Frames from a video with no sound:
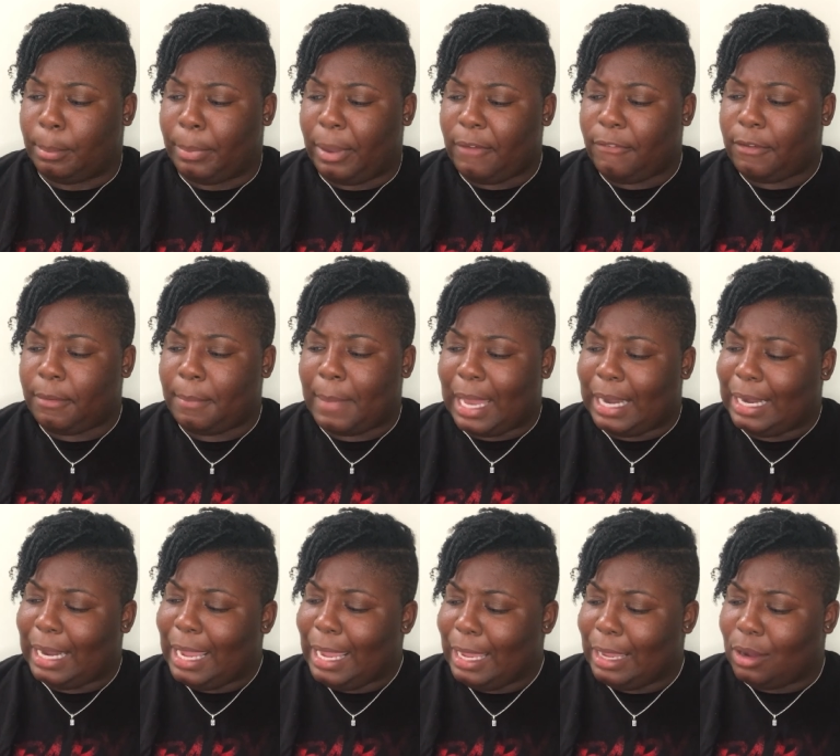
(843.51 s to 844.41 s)
buffing my
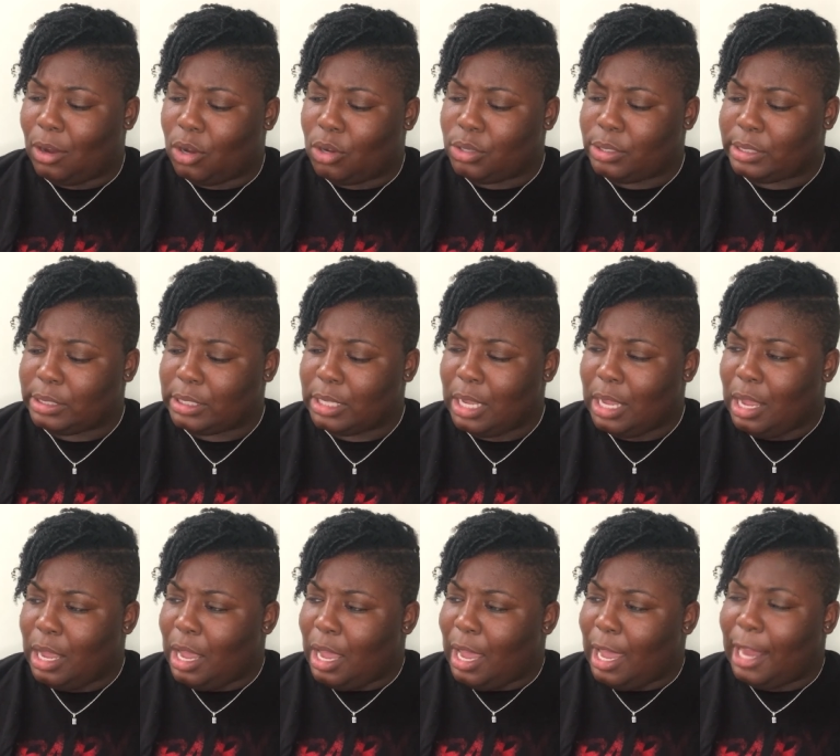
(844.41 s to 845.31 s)
nails.
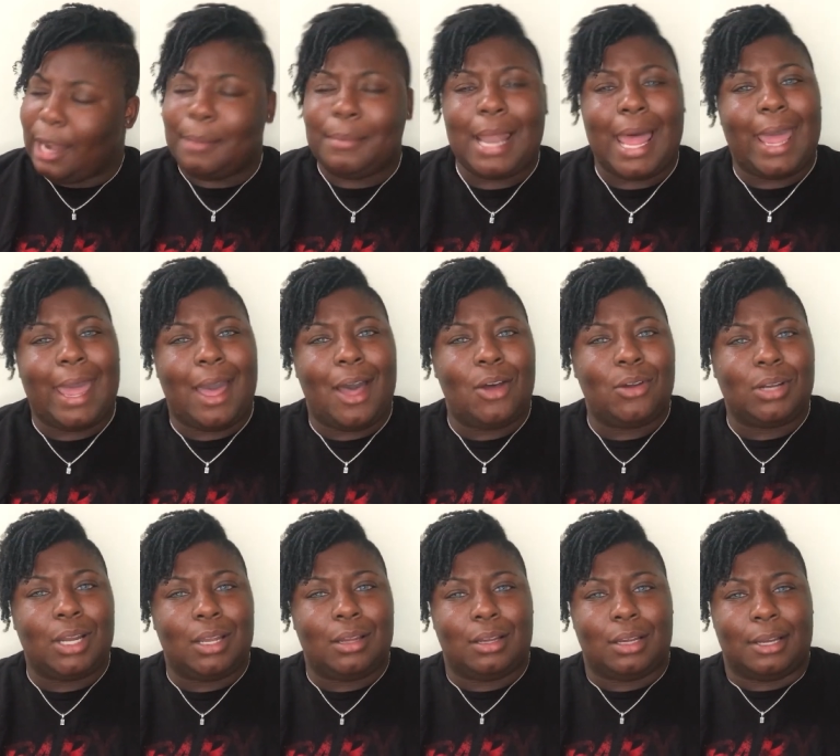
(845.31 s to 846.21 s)
And I'm like,
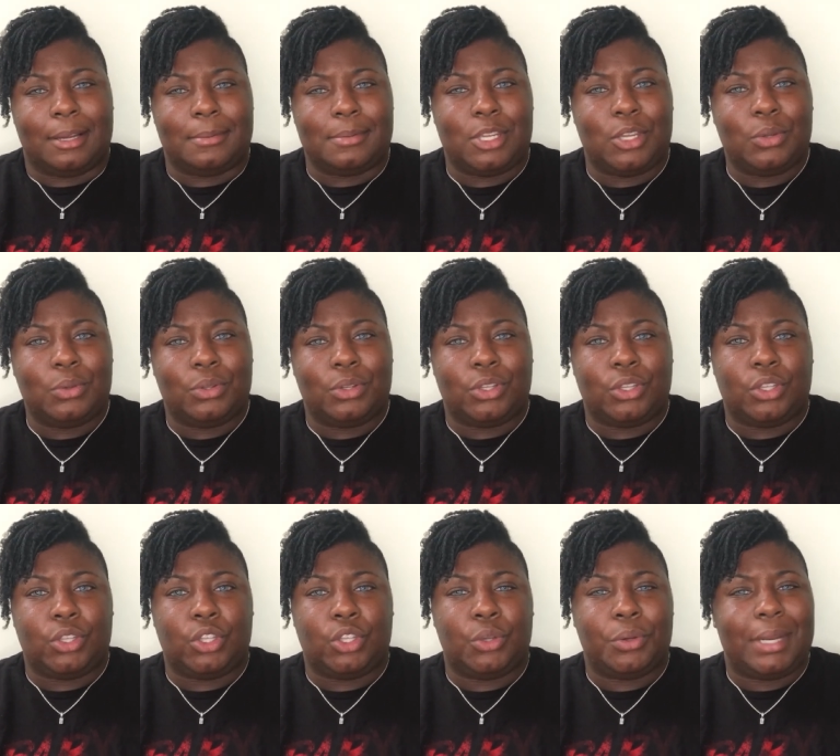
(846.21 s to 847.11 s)
hold up, you
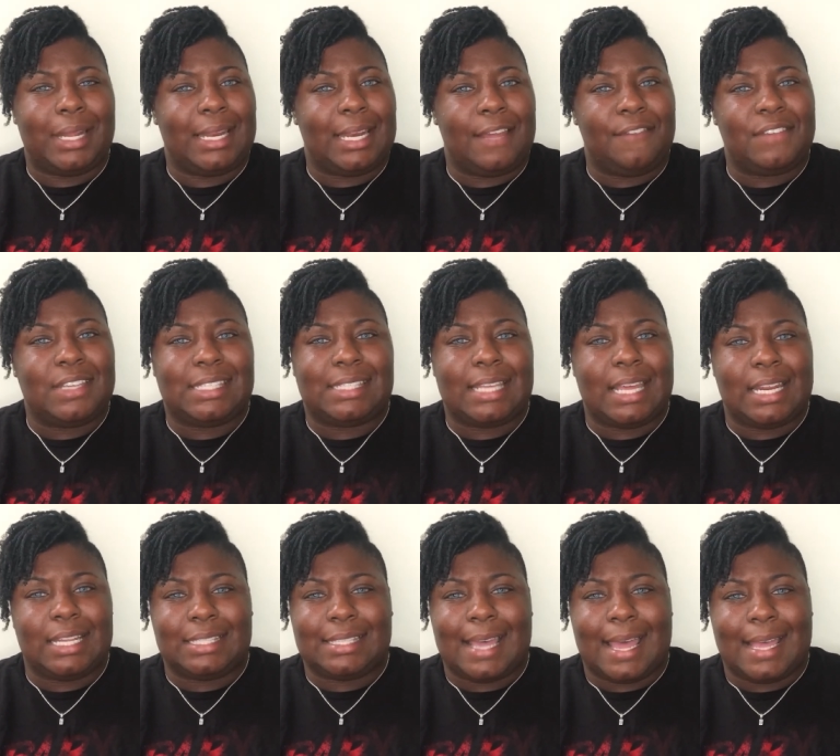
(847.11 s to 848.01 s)
you didn't even
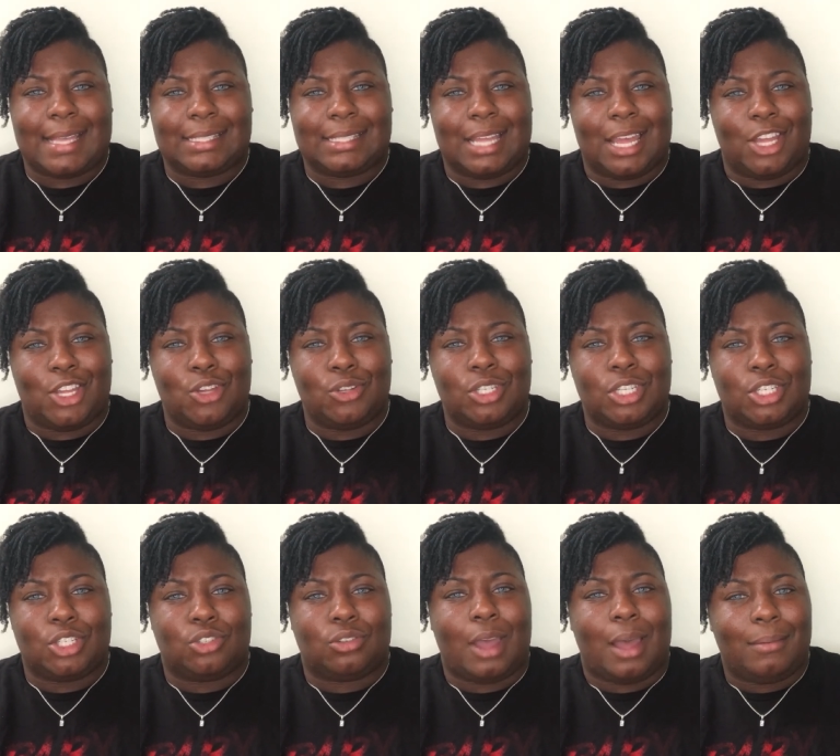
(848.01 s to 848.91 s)
sanitize that. You
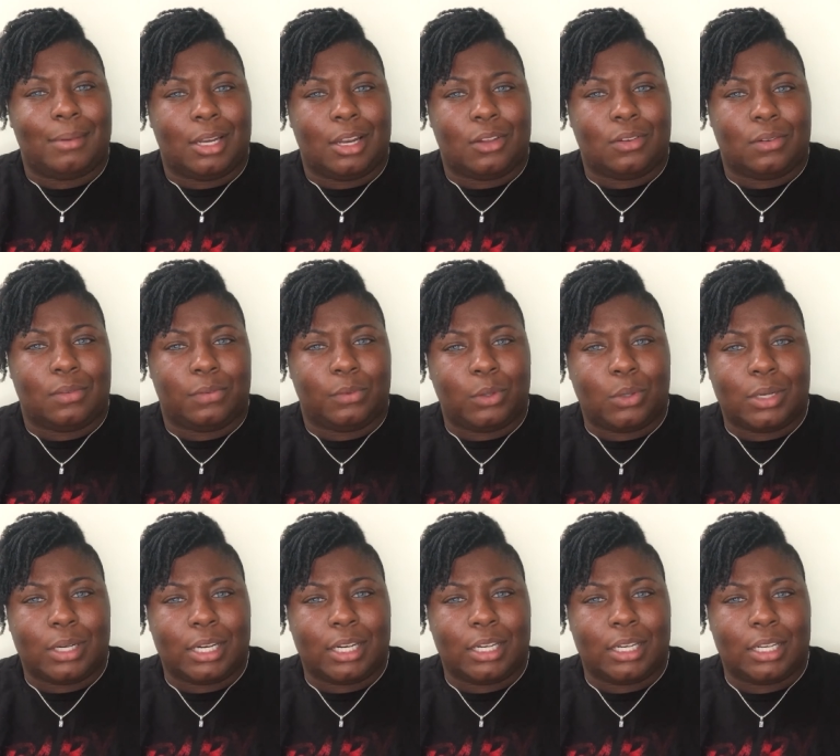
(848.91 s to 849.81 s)
just dropped it on the
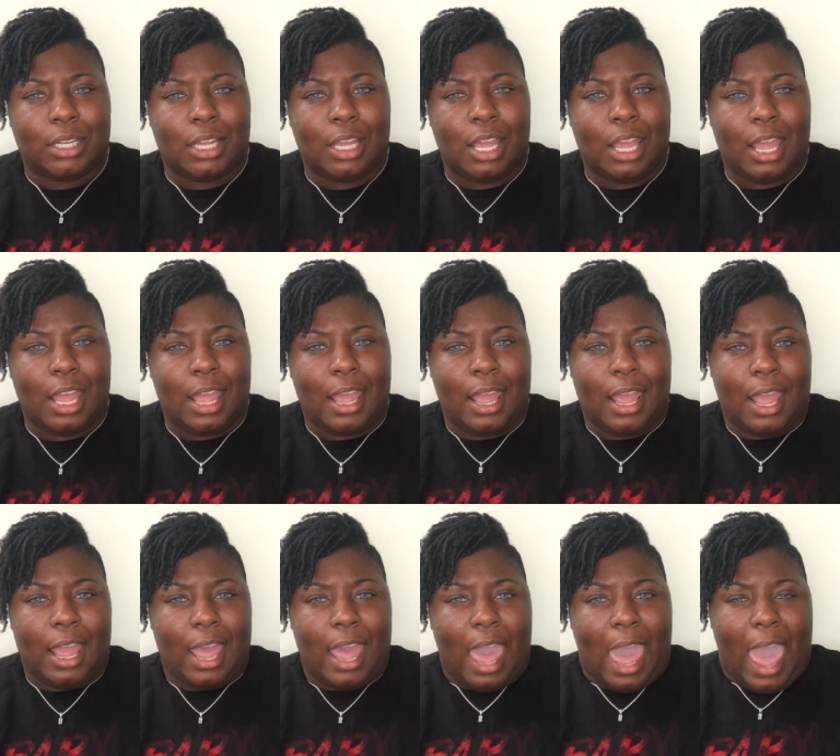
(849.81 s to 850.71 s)
floor.
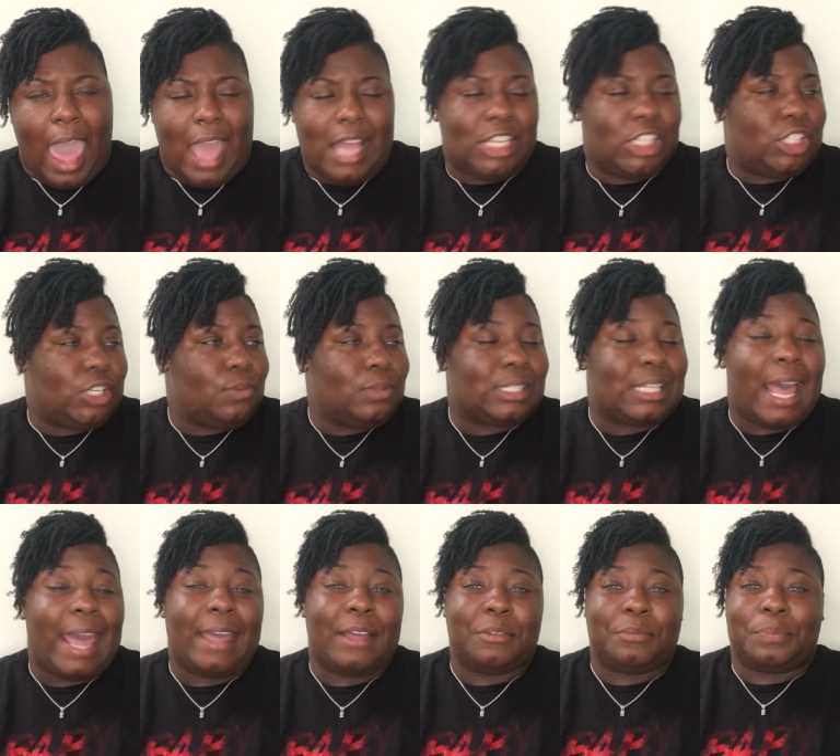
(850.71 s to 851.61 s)
And she was
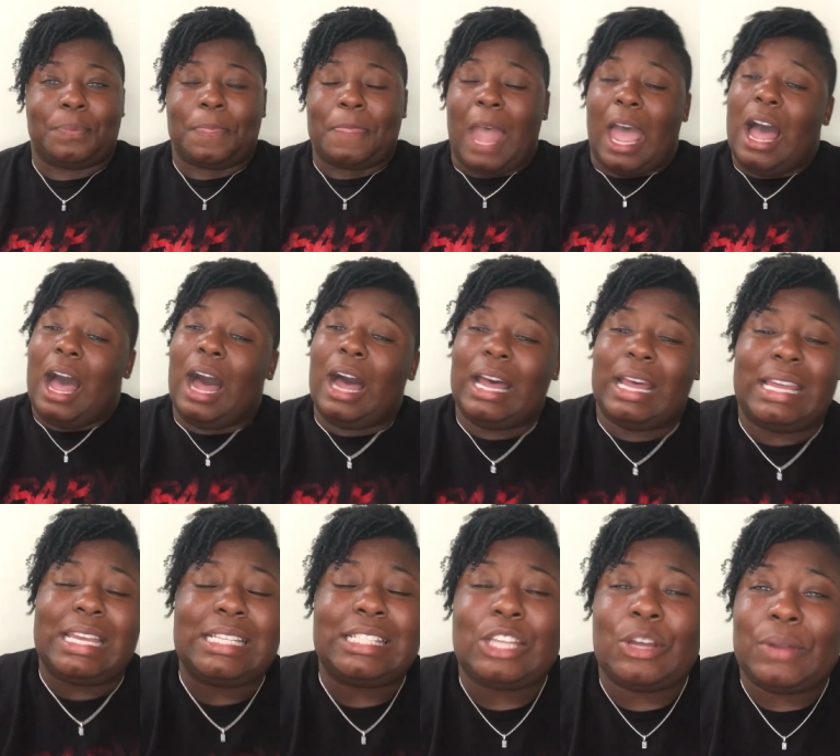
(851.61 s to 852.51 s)
like, uh,
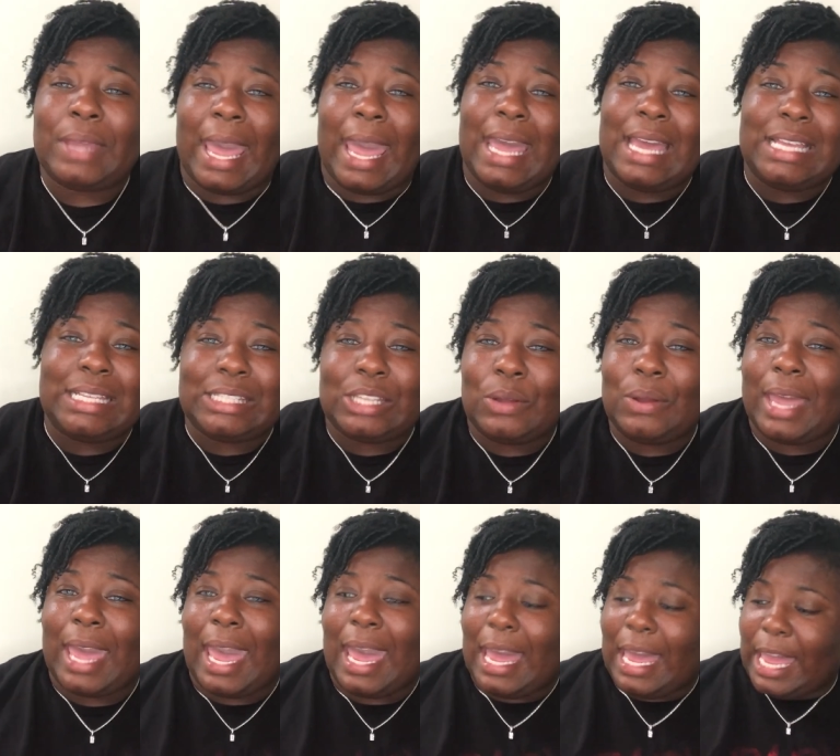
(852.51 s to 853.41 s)
it's okay, it's
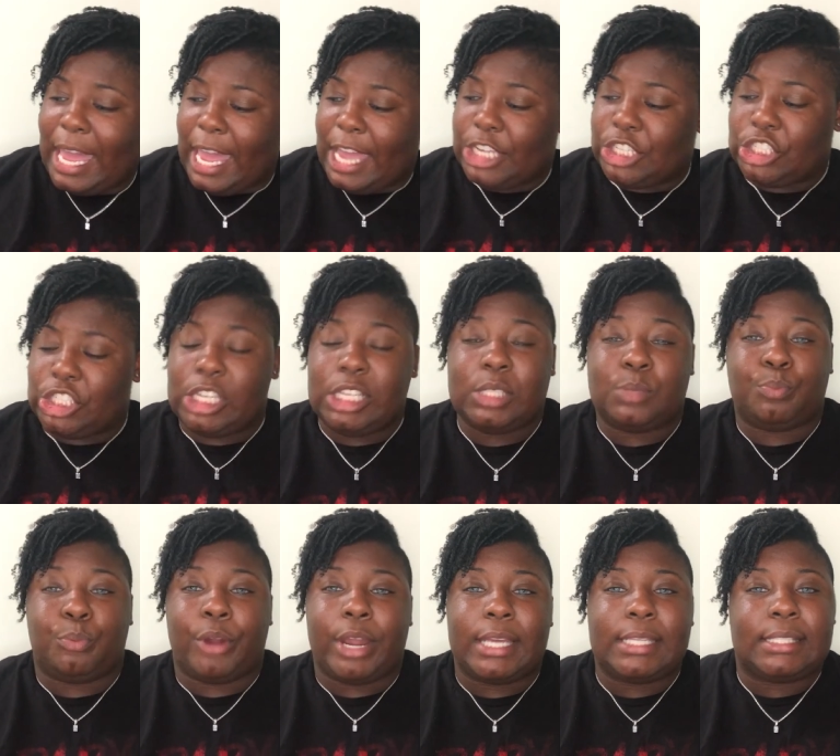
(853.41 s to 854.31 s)
okay. And she
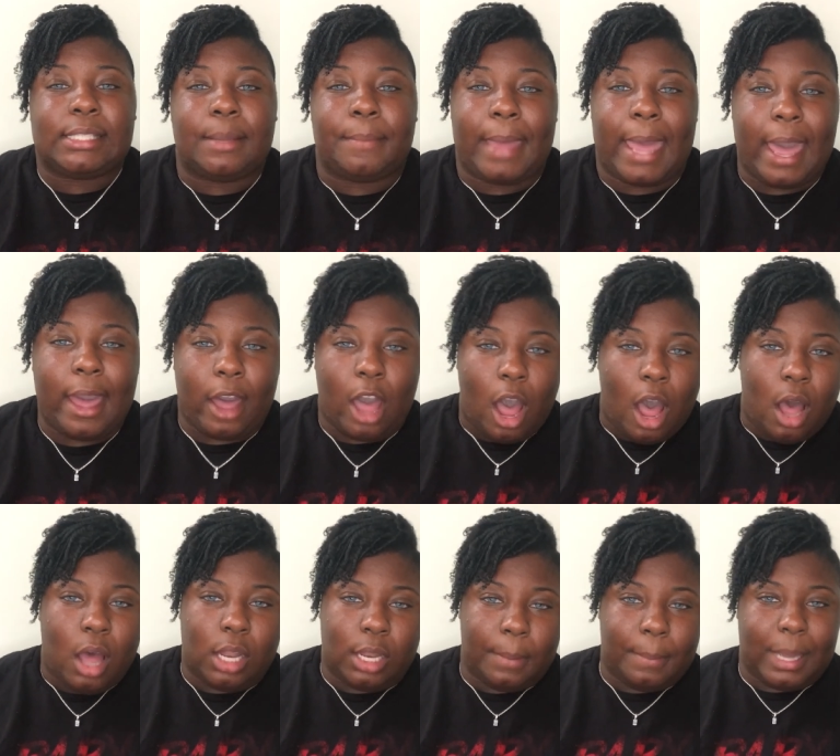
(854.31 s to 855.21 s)
sprayed some
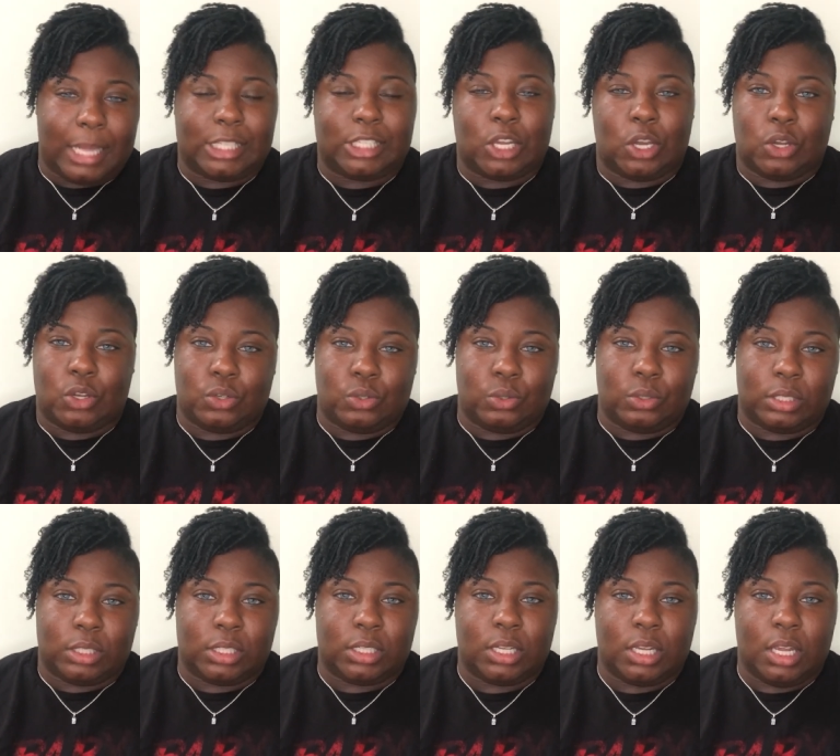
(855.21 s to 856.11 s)
alcohol on my
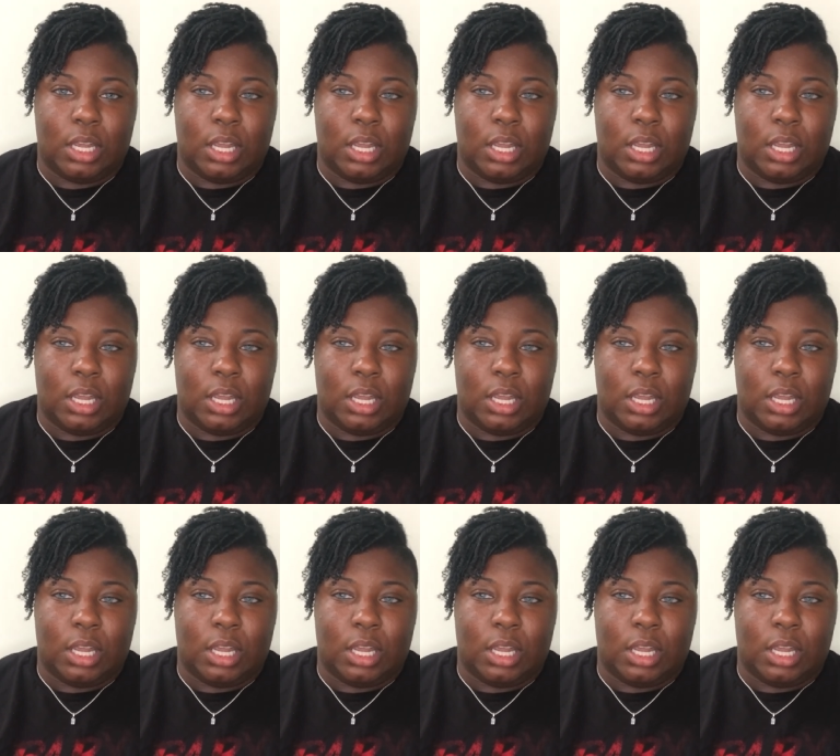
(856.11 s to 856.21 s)
toes